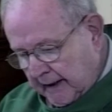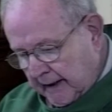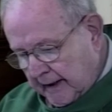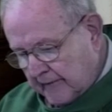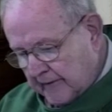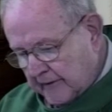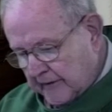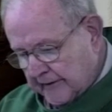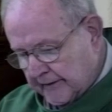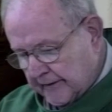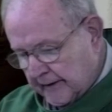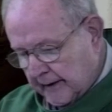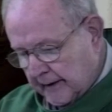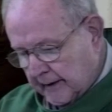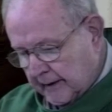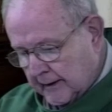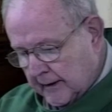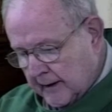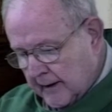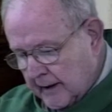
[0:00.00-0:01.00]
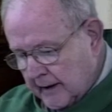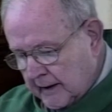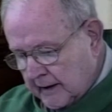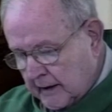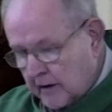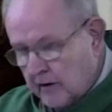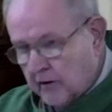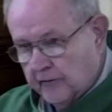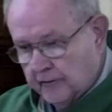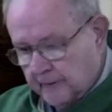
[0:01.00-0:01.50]
everything
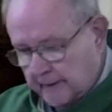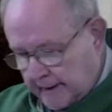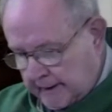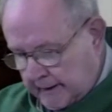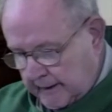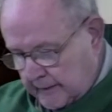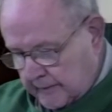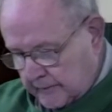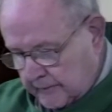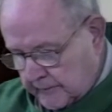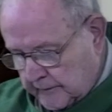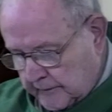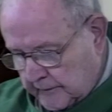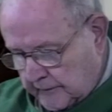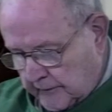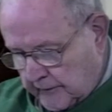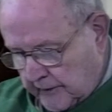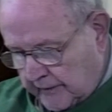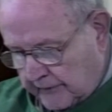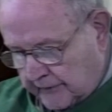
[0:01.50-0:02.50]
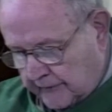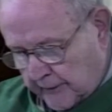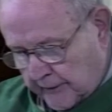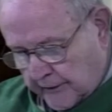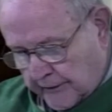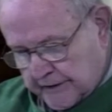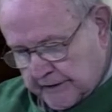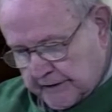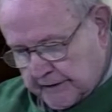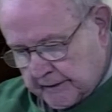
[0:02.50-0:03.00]
carefully from the very
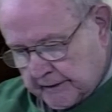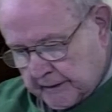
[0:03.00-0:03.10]
first,